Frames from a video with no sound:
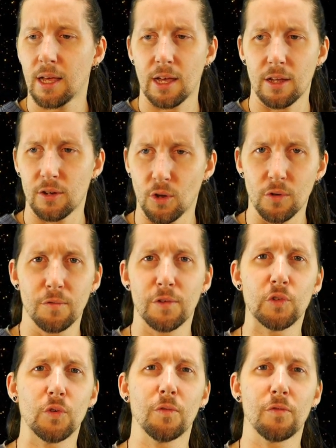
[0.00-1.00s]

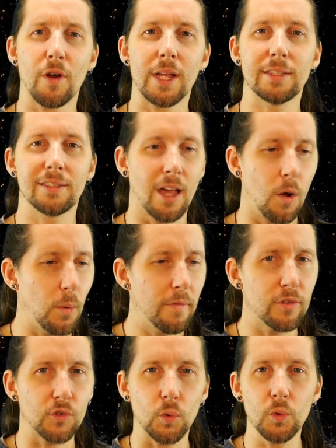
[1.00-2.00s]
non-physical friends that are
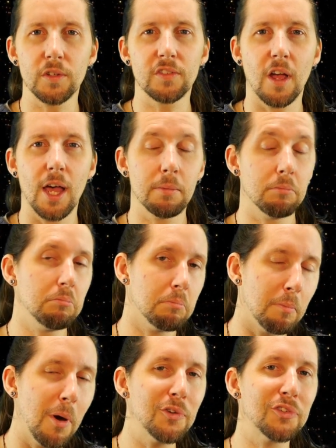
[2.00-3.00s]
with us all the time,
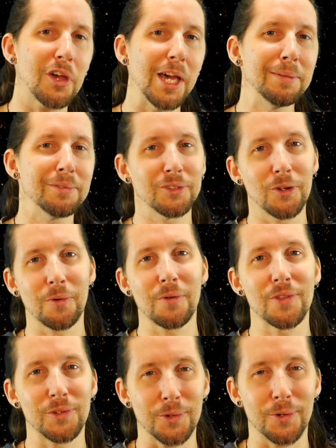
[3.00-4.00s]
most times, not we're
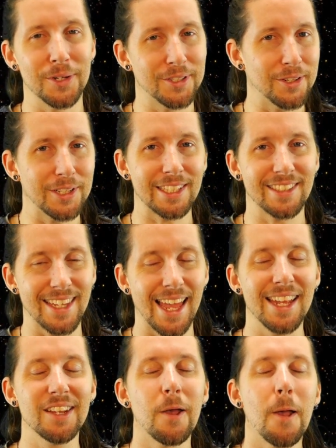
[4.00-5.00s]
on the toilet, don't get
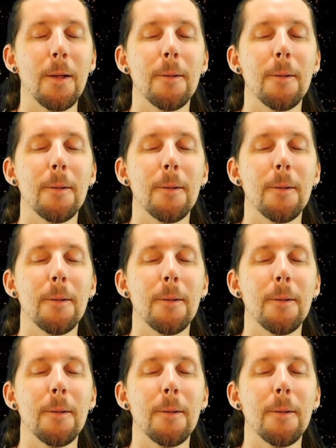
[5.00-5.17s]
scared,